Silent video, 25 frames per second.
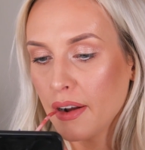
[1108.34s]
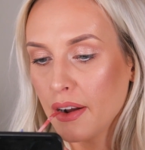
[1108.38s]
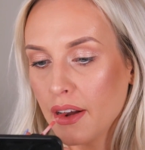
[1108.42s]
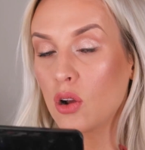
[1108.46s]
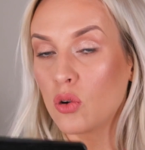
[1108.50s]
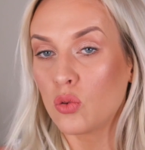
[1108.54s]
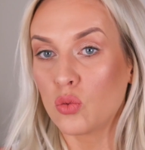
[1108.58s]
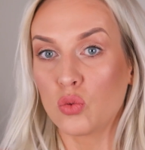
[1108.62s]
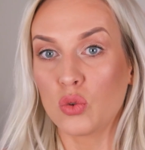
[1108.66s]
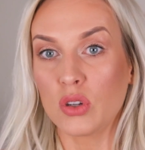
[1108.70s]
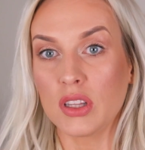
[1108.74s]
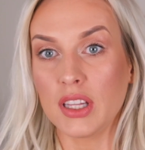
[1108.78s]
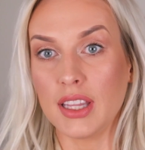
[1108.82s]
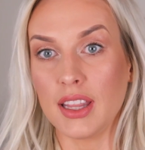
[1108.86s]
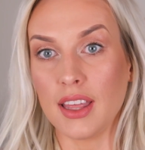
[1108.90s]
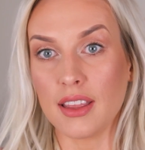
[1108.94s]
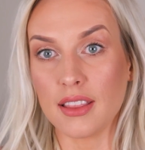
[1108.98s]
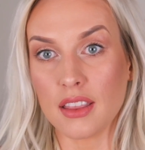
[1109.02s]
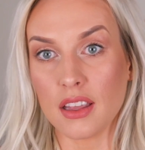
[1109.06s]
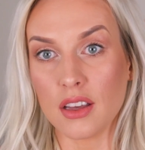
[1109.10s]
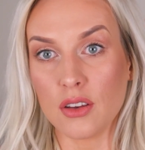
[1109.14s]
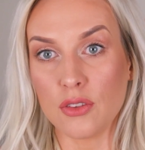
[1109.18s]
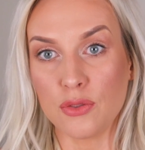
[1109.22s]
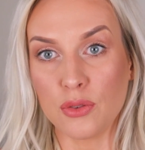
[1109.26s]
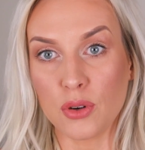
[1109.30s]
I really like
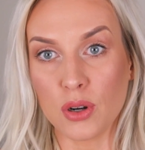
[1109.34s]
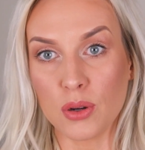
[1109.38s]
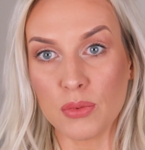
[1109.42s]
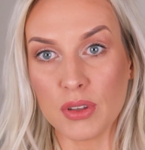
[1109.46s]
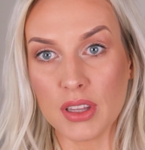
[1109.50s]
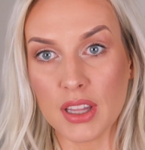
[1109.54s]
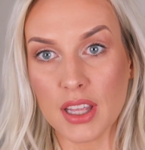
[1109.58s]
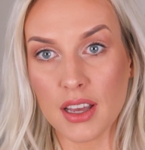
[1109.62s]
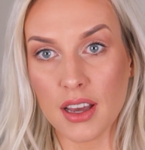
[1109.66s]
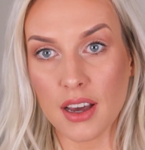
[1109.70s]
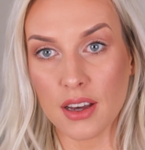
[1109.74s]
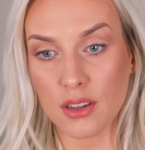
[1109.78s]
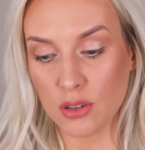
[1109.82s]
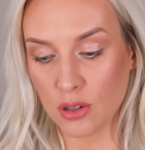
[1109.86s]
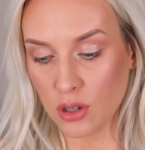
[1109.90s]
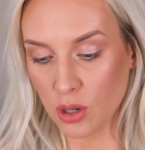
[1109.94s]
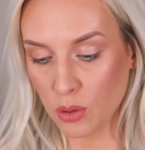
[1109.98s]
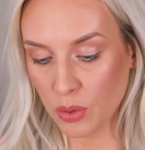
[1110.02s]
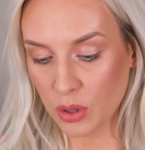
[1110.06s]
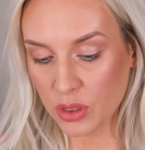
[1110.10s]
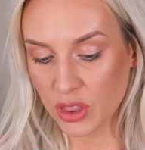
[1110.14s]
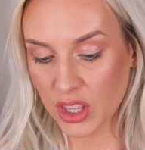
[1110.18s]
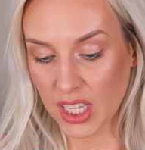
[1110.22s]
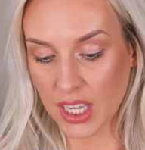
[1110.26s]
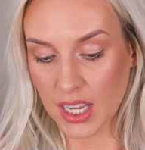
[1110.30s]
that formula. I don't know
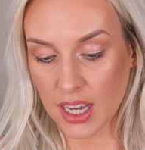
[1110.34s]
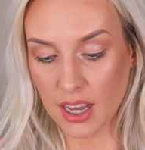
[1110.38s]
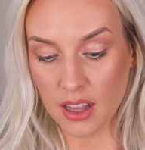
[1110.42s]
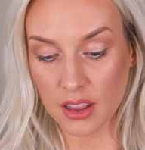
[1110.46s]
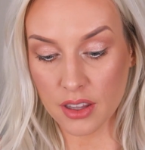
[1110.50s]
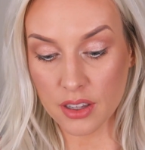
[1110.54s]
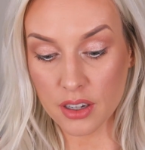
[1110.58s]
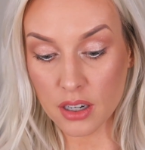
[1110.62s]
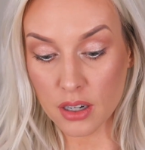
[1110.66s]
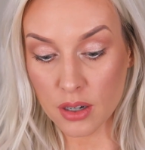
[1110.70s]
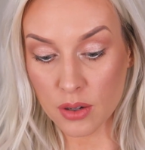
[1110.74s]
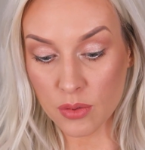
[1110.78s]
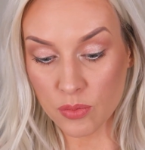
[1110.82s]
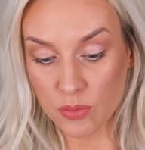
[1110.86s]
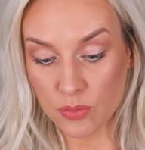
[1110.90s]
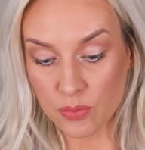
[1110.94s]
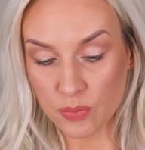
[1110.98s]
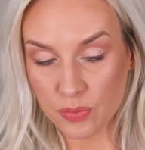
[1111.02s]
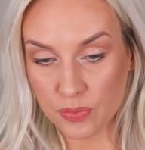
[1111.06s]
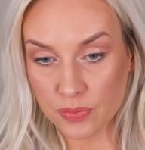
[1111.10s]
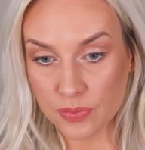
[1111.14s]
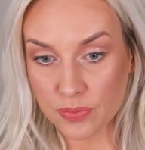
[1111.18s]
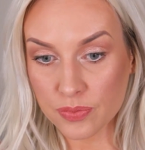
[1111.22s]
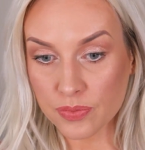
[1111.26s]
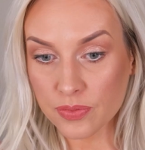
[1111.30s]
about the color
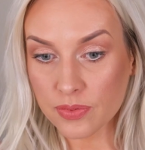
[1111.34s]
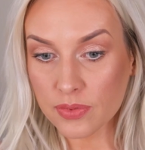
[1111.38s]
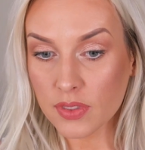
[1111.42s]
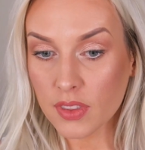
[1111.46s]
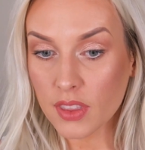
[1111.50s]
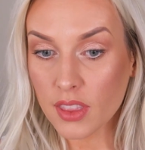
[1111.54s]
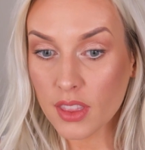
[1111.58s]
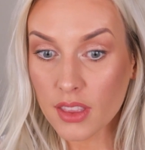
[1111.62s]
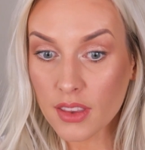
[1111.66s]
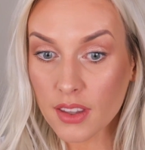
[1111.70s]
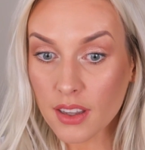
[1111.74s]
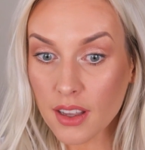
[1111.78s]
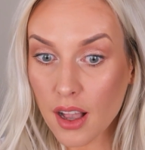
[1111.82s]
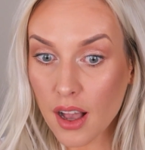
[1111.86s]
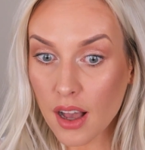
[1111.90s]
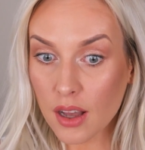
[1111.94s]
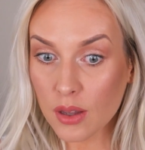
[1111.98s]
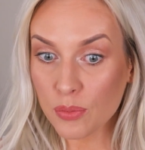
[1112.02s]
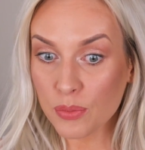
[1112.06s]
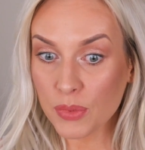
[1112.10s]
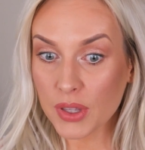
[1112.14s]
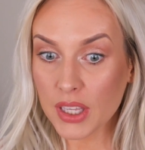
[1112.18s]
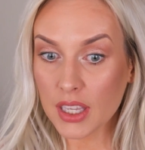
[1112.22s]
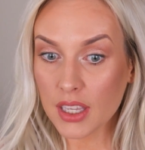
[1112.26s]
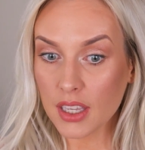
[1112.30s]

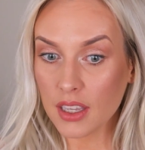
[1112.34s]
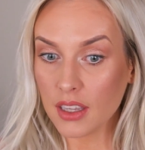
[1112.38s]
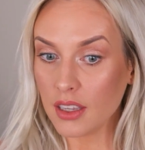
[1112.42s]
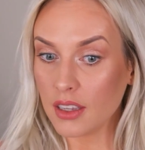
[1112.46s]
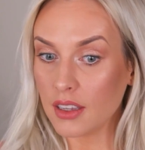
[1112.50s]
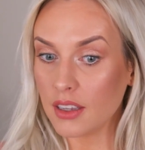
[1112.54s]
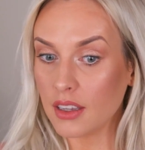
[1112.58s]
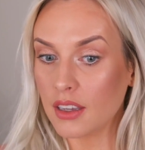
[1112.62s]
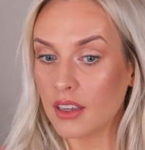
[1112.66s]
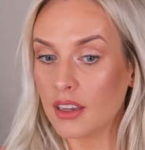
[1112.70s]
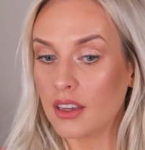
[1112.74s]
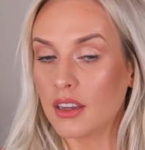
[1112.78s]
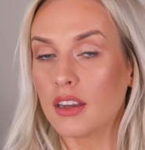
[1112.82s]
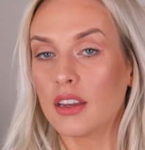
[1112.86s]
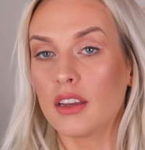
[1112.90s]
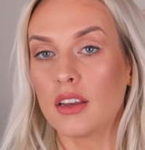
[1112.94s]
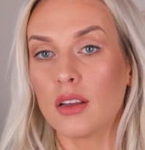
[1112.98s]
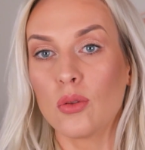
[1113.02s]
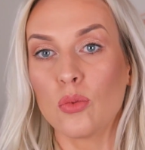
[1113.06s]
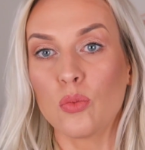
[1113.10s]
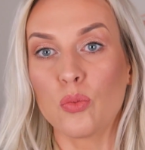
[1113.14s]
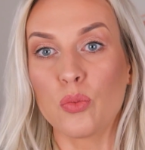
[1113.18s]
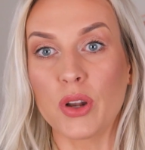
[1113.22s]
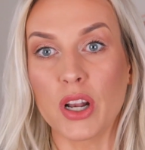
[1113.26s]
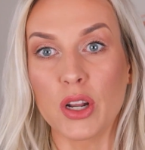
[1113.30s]
on me,
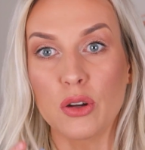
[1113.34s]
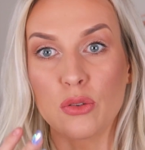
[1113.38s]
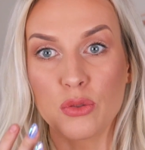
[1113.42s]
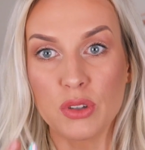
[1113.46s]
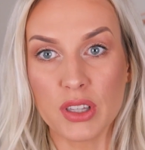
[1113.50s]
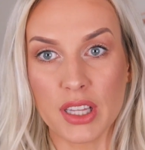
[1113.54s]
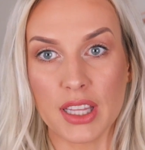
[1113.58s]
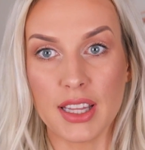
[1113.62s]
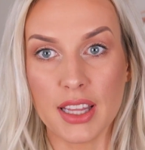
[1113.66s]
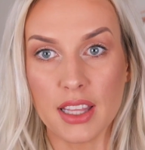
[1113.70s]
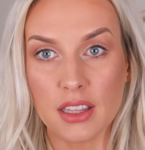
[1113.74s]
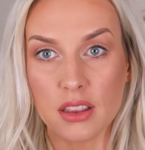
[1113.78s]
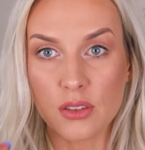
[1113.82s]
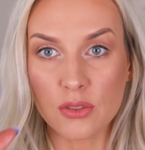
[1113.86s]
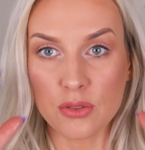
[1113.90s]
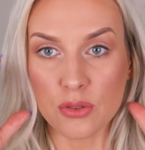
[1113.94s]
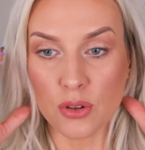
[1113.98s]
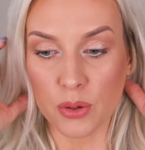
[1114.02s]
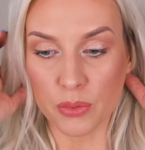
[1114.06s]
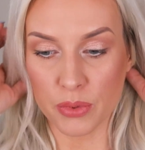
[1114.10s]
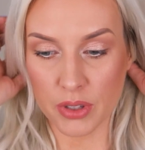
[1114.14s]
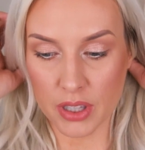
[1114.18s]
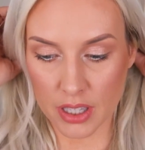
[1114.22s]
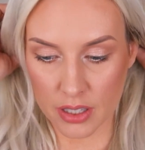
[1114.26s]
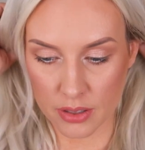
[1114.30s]
but I really like the
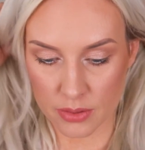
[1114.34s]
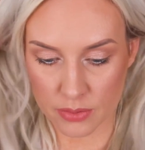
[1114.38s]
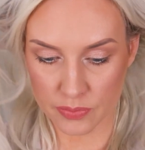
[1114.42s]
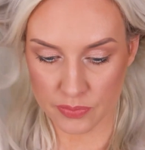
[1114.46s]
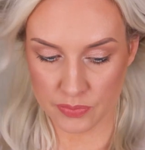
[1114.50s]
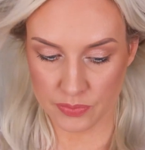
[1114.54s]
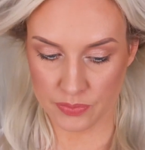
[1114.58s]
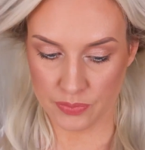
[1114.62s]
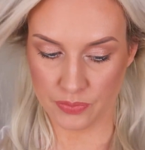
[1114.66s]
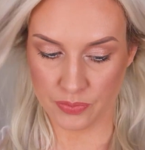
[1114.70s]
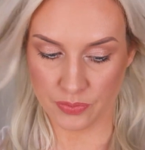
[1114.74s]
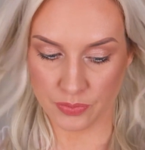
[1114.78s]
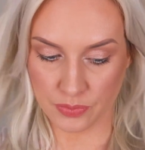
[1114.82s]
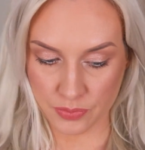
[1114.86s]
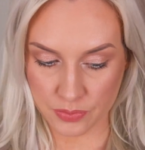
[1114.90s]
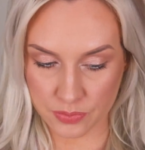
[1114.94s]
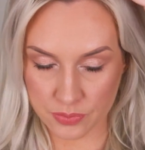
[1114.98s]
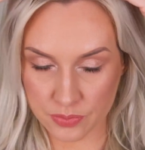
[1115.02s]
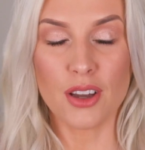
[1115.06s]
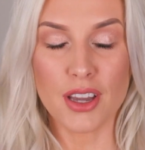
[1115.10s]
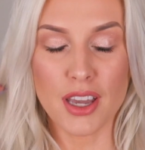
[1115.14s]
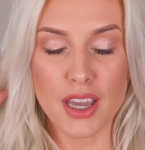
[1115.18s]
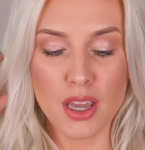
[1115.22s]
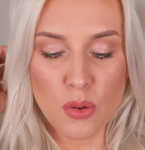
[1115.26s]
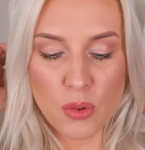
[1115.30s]
formula.
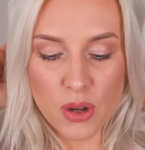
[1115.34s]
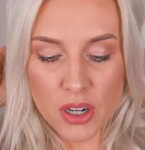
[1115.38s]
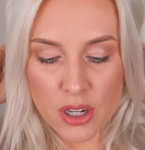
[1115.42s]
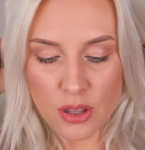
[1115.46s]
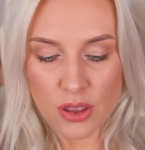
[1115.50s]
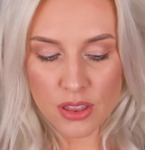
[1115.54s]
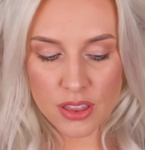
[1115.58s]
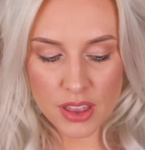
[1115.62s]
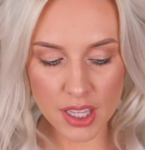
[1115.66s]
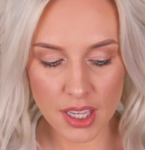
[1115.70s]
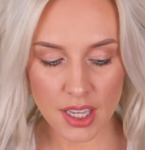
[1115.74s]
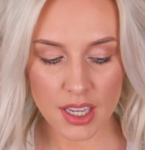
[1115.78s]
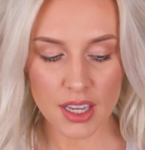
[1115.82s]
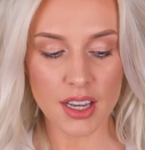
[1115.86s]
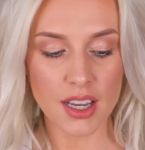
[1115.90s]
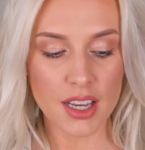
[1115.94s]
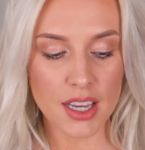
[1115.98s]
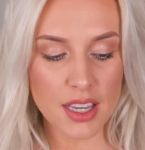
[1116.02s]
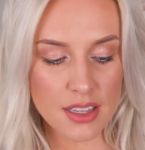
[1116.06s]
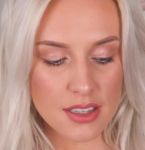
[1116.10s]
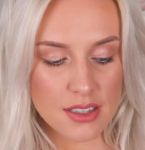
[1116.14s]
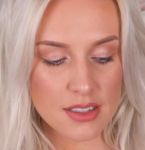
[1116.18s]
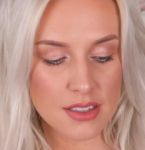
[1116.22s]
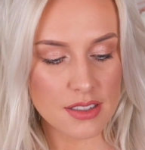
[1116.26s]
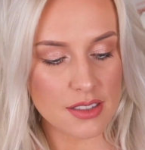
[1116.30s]
Okay, what do you think,
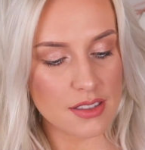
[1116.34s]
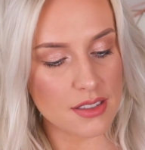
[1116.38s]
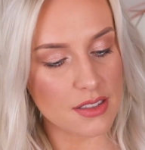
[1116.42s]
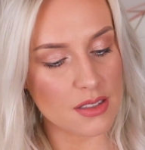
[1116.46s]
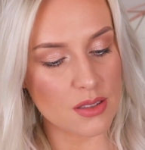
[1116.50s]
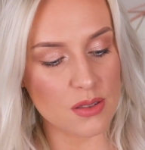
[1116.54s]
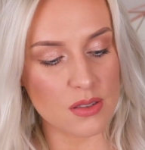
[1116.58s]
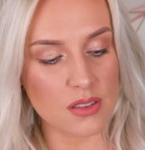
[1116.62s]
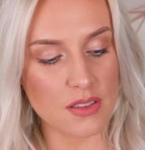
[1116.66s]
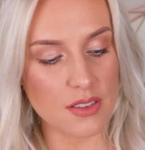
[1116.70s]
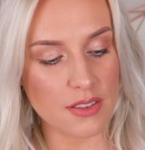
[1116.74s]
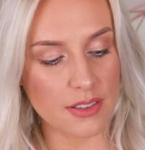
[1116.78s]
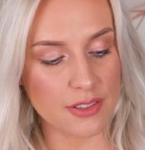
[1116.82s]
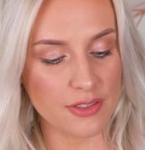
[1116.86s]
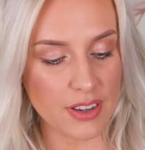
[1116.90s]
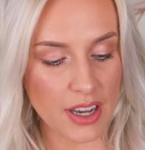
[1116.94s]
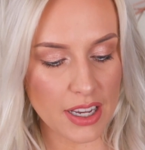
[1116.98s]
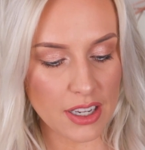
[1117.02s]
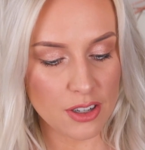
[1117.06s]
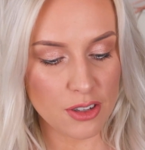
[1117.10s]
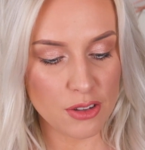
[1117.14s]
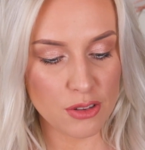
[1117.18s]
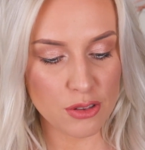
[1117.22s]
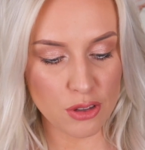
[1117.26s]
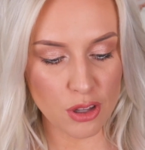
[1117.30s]
guys? This is the
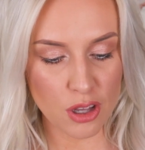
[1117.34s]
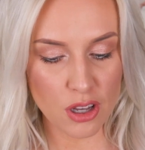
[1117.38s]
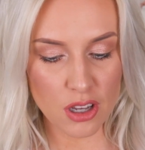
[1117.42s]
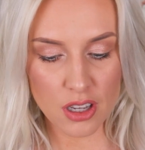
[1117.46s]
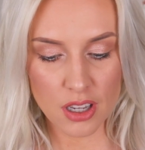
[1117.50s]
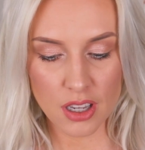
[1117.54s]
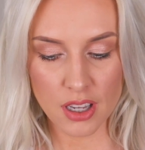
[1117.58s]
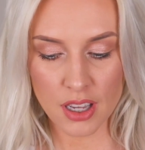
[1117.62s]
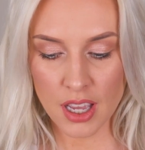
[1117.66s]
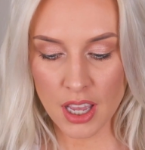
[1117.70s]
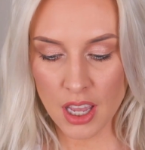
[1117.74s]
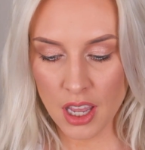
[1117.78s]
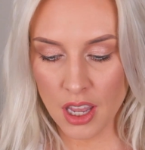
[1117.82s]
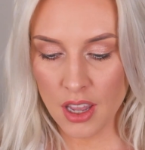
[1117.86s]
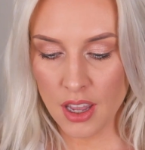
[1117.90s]
final look.